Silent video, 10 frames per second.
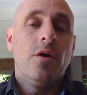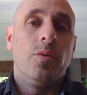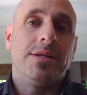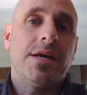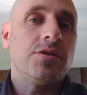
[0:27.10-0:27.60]

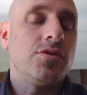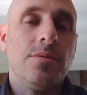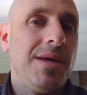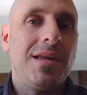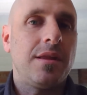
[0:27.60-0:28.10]
We tend to
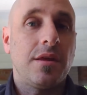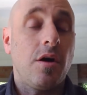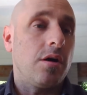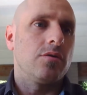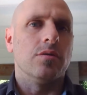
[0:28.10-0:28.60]
immediately think,
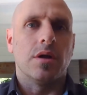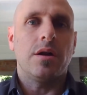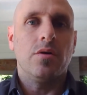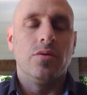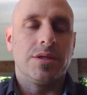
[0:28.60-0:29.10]
"Oh, cool! I
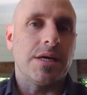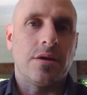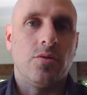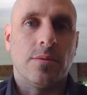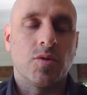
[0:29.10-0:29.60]
know
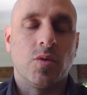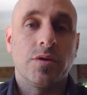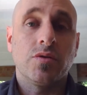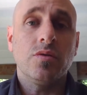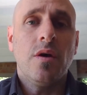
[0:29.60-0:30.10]
exactly who I'm
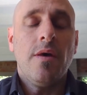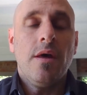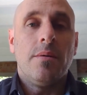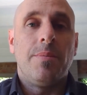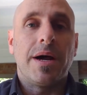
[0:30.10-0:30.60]
talking to,"
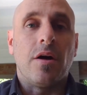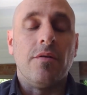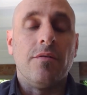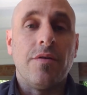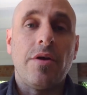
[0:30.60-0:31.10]
but
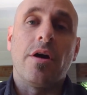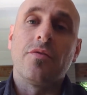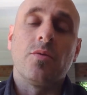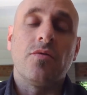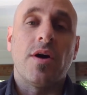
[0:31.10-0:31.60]
very
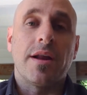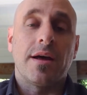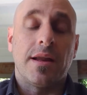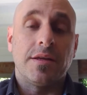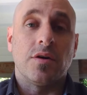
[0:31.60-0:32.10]
often we find
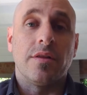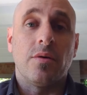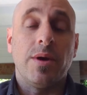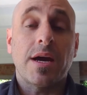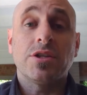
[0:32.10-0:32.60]
out later on
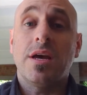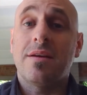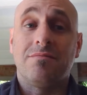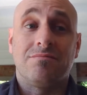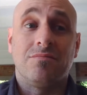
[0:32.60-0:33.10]
that we actually
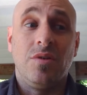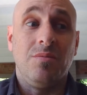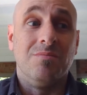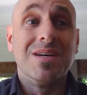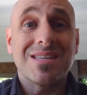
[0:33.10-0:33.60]
had
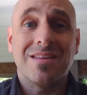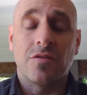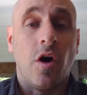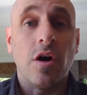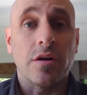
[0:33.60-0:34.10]
be missing the
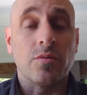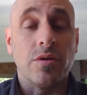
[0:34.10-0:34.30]
target.